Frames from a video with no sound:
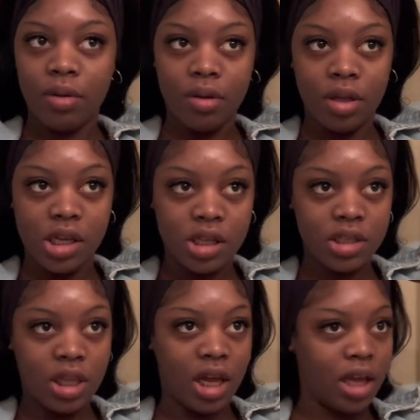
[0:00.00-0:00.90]
He's
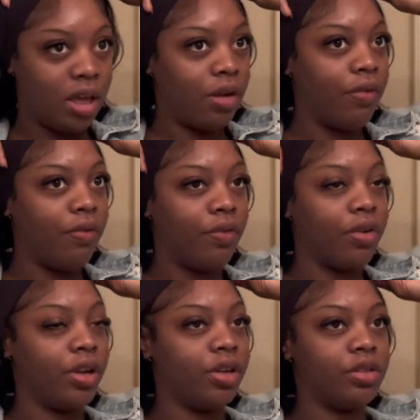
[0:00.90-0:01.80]
like 4
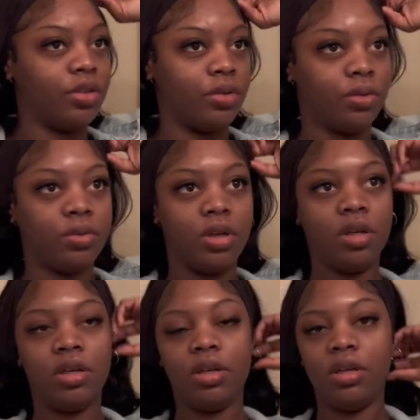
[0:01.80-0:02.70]
years old.
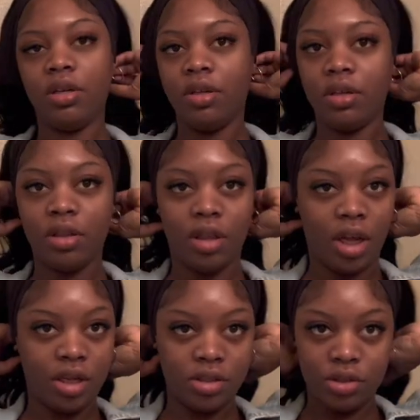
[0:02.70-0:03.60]
That
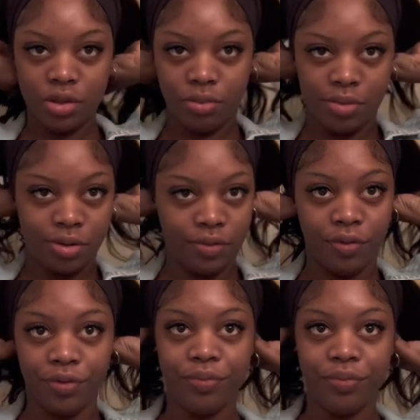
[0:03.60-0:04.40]
is so beautiful.